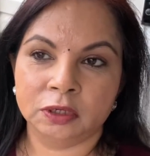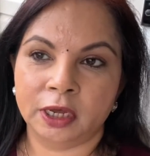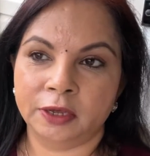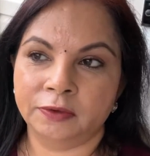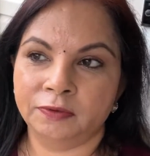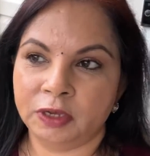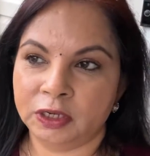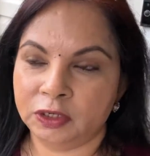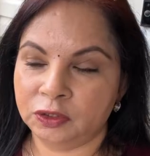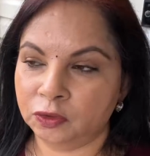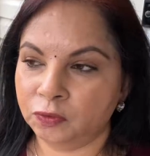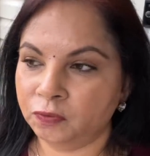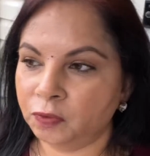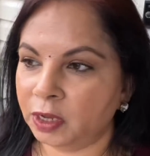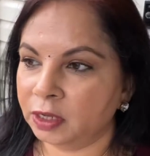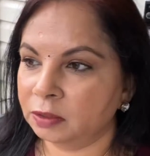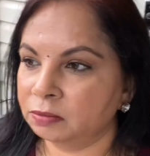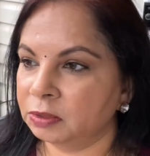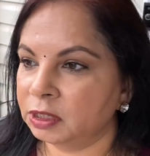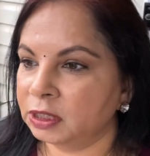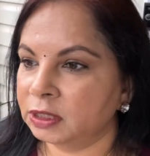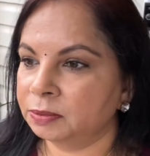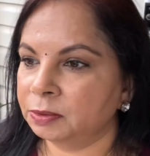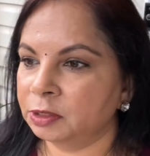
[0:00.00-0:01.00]
I went to
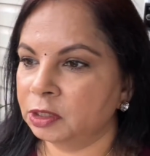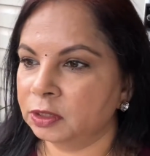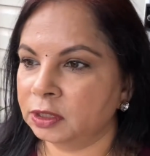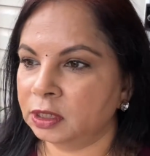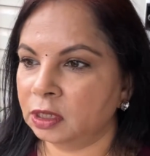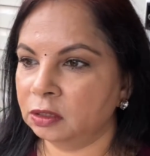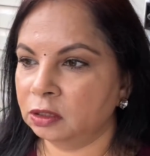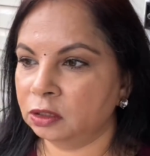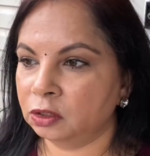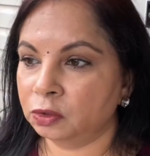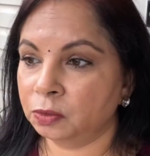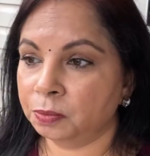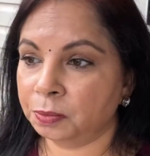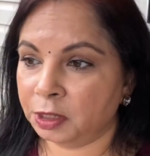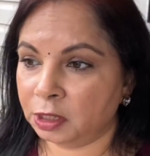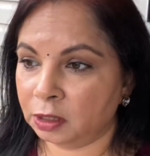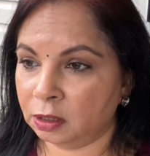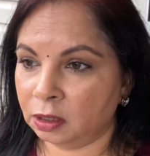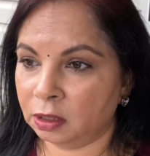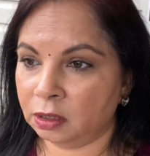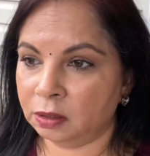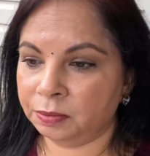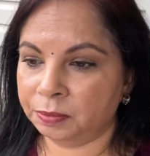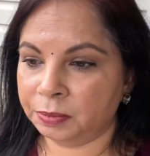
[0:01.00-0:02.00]
Wegmans because I need to pick
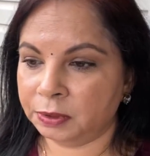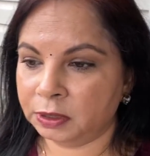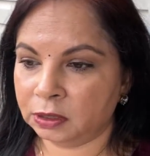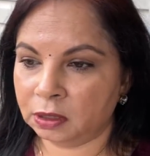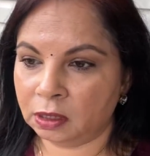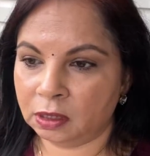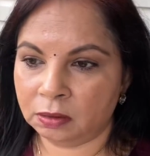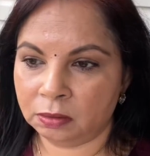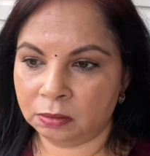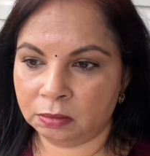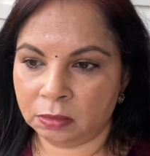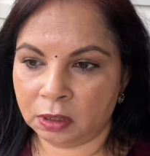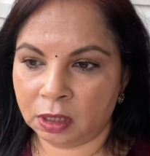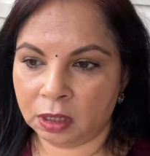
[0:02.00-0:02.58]
up some